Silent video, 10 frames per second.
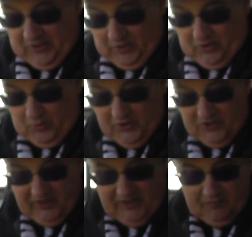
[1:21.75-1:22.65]
On
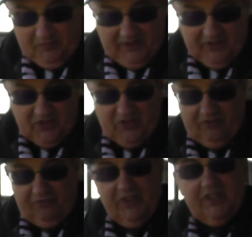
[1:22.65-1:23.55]
29 minutes,
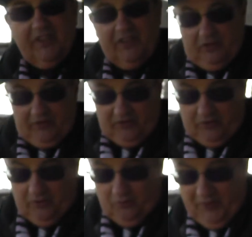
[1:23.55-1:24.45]
a free kick on
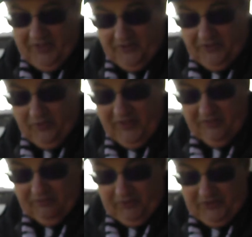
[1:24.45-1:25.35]
wide on the
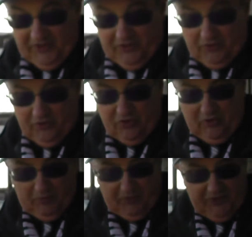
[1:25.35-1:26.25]
right for Didcot
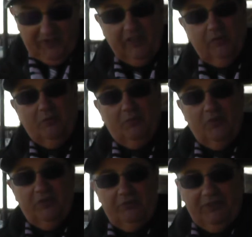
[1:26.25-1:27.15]
troubled the
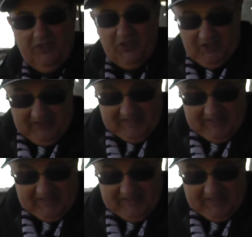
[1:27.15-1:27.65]
Wimborne defence,